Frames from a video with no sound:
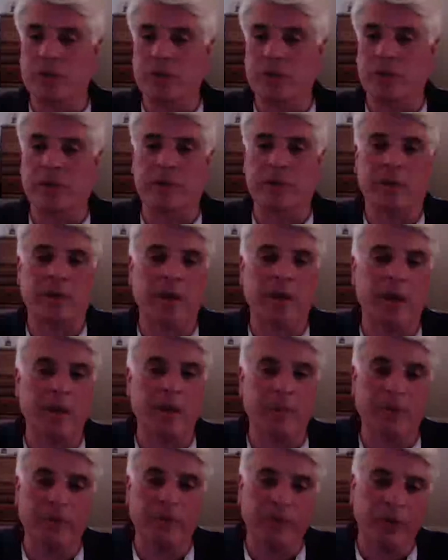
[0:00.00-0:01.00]
There's a table
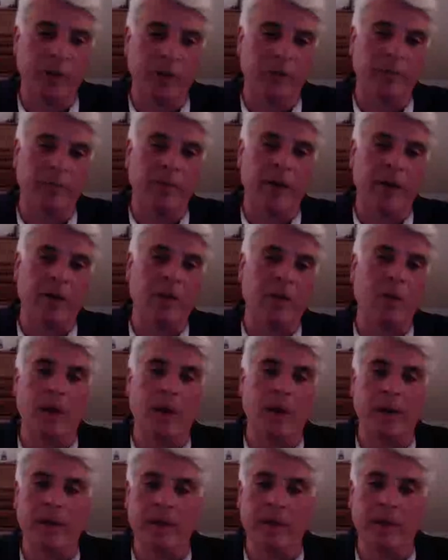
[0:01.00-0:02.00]
full of
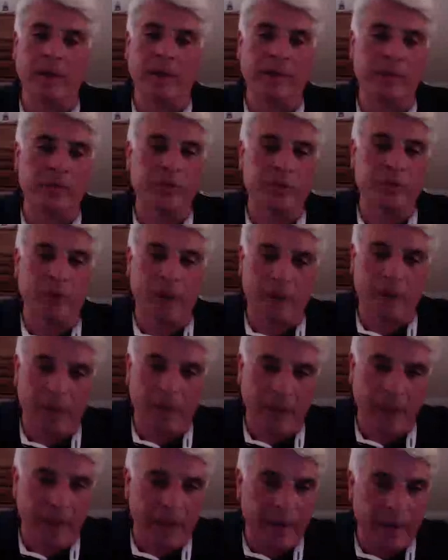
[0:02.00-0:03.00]
marijuana and other drugs
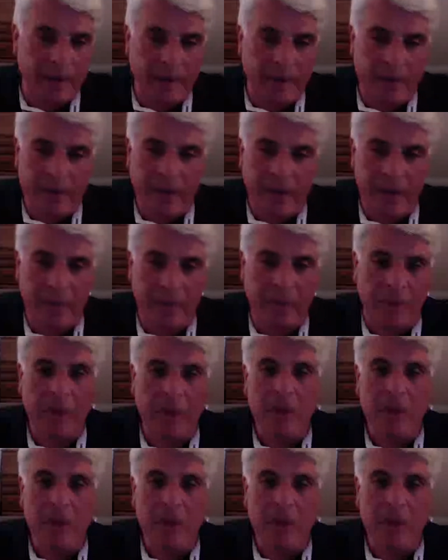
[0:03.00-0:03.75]
laying on the table.